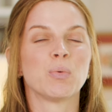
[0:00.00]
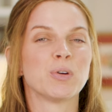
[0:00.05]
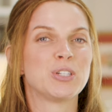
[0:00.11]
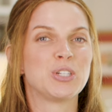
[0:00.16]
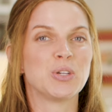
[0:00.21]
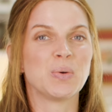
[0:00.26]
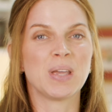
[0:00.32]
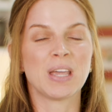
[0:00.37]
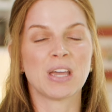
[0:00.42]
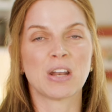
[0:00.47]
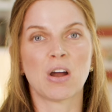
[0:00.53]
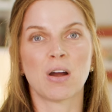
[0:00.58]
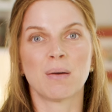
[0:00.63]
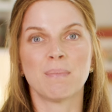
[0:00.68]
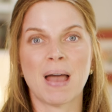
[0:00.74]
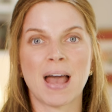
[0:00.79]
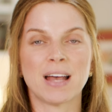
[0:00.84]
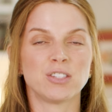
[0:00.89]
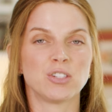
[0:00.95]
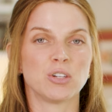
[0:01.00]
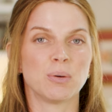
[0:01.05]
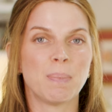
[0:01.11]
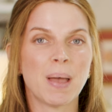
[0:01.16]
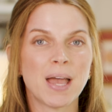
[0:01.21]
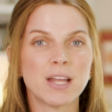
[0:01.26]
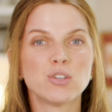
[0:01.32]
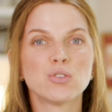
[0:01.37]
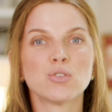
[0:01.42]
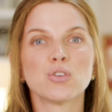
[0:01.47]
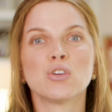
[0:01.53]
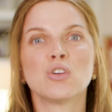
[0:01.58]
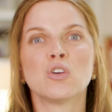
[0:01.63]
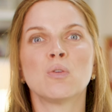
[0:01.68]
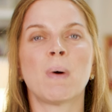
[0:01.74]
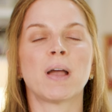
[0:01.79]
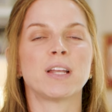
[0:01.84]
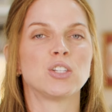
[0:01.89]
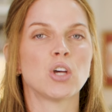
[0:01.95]
we're doing in our master
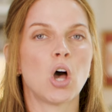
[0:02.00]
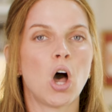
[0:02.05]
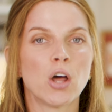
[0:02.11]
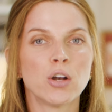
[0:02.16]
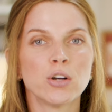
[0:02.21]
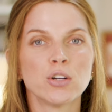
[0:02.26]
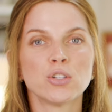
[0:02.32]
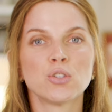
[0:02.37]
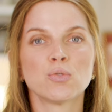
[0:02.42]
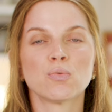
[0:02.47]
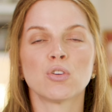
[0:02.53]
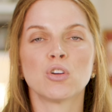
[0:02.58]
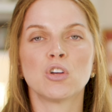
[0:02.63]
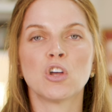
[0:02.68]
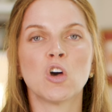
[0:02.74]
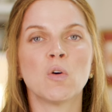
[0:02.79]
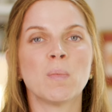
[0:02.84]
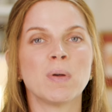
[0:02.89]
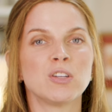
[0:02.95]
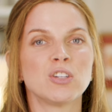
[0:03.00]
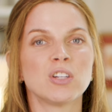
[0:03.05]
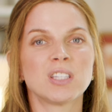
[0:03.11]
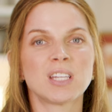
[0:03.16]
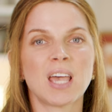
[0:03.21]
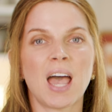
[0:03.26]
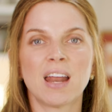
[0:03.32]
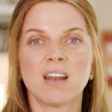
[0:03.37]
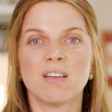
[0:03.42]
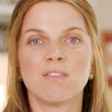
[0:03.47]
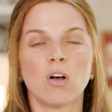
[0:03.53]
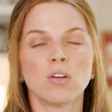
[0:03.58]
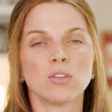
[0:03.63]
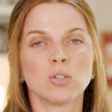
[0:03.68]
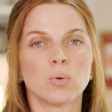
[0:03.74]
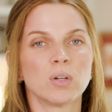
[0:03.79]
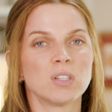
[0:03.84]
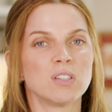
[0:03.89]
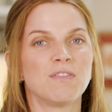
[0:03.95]
bedroom, my daughter's room, and just kind of all
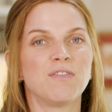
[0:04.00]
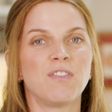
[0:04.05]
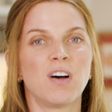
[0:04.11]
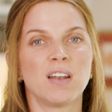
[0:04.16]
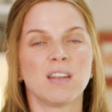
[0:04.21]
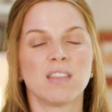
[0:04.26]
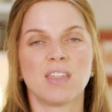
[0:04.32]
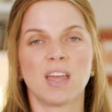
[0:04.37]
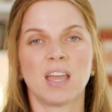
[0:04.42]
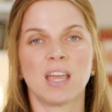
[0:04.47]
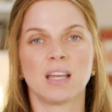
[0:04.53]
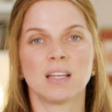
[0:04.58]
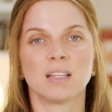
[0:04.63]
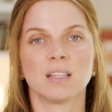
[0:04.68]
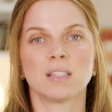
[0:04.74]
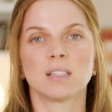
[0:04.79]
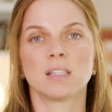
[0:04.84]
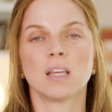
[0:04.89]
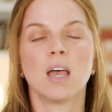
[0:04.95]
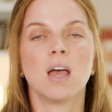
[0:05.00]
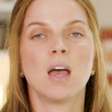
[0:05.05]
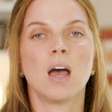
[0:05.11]
sorts of fun things,